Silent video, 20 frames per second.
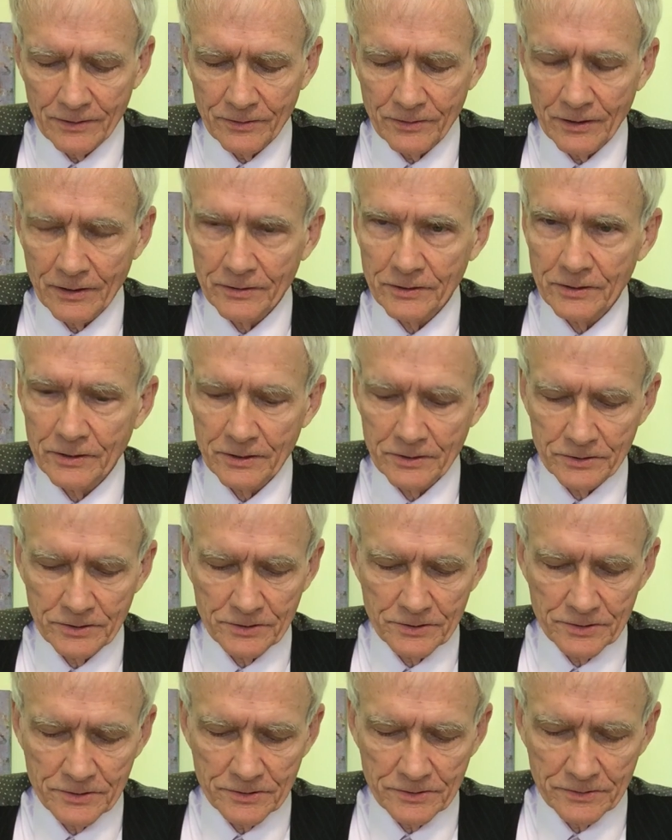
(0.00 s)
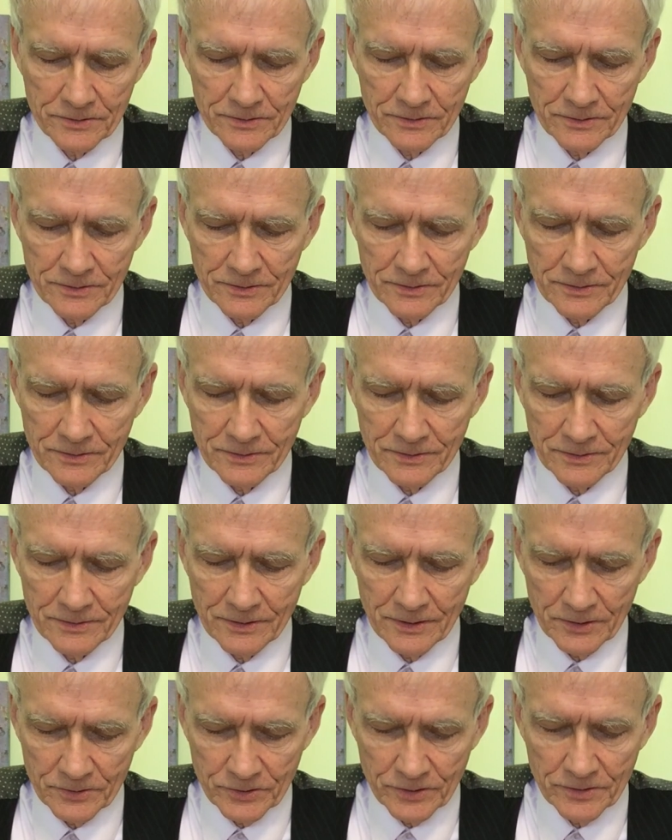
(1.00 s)
Donna Hutchinson,
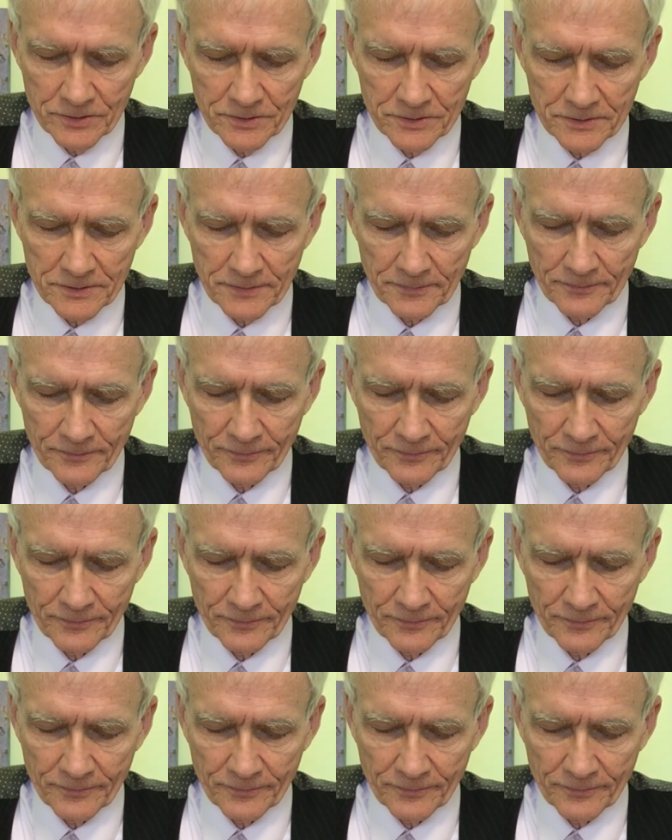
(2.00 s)
Hutchins,